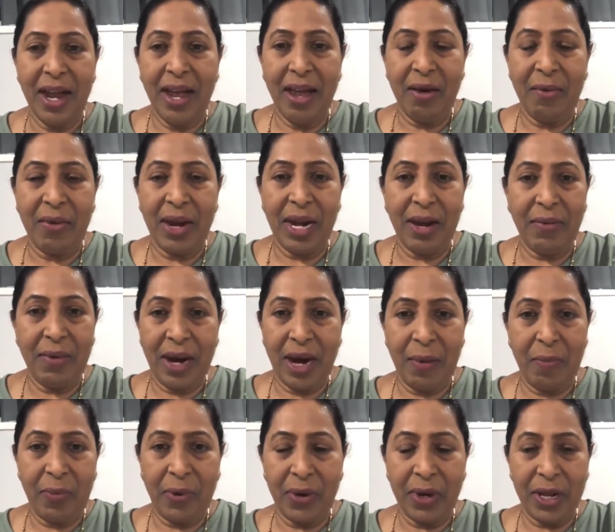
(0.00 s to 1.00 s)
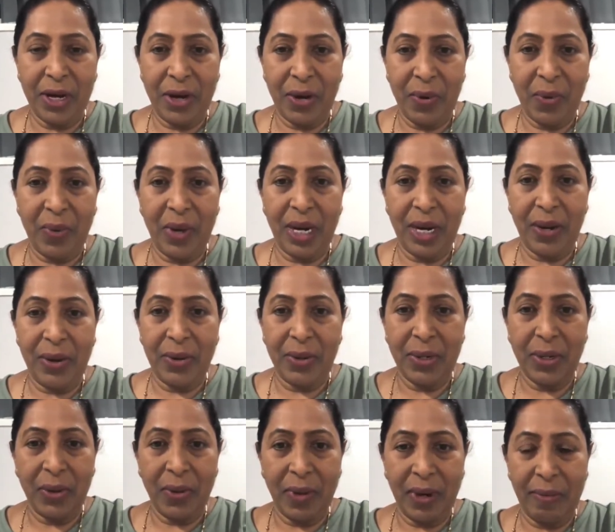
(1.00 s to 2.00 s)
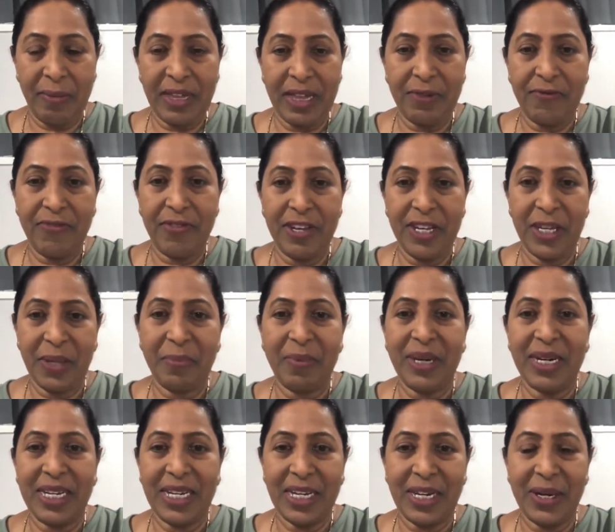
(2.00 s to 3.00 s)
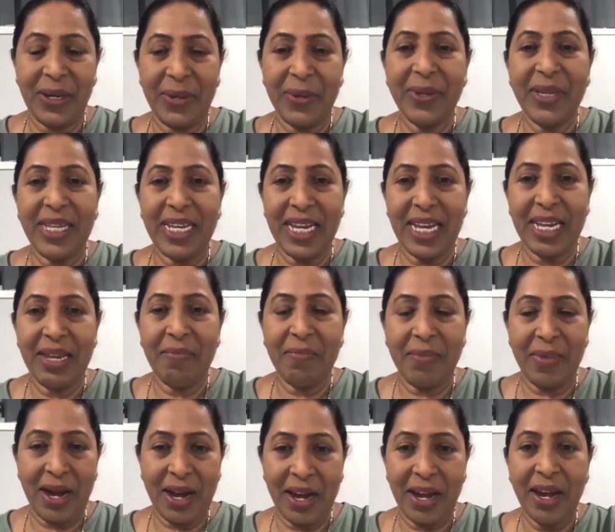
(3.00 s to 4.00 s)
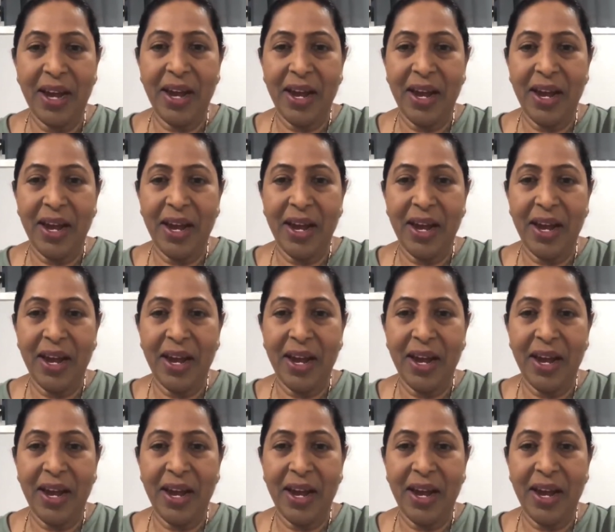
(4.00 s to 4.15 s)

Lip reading: whenever I put the new videos, you will be the first person to see my